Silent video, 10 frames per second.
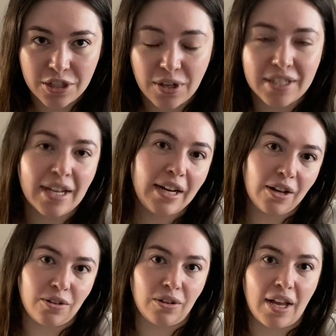address any
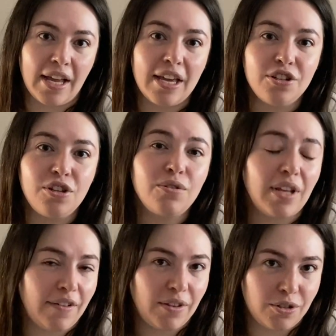underlying issues
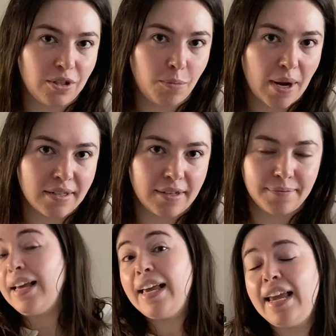if they're still present.
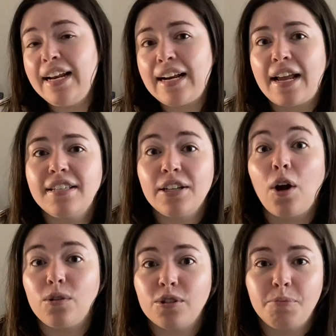Heat and ice can
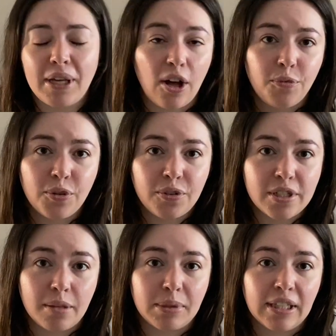also be helpful for
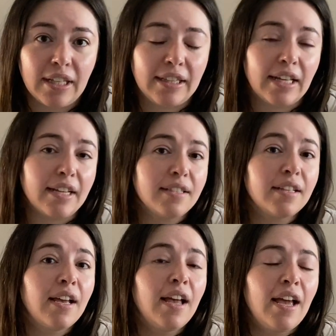something like this.
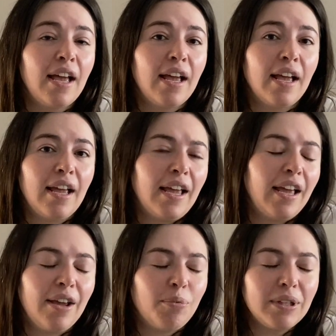
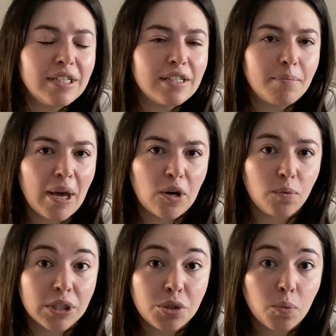It really doesn't matter
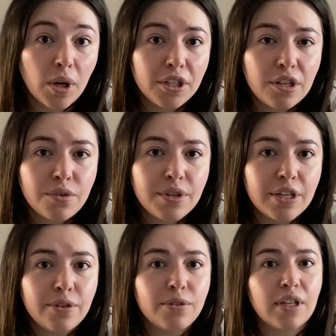which one you
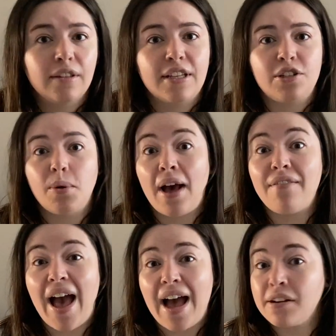use unless you have
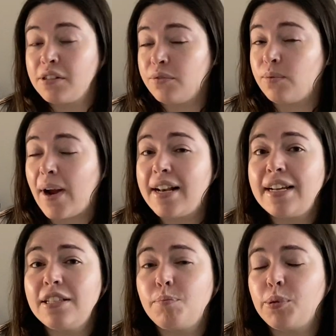active
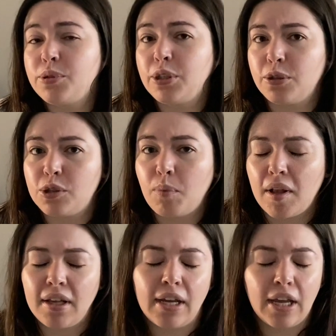redness, bruising, or
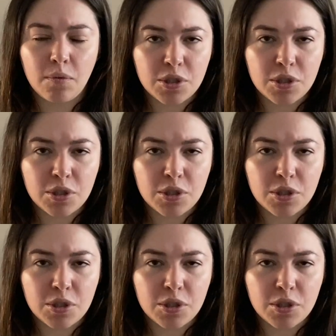swelling, in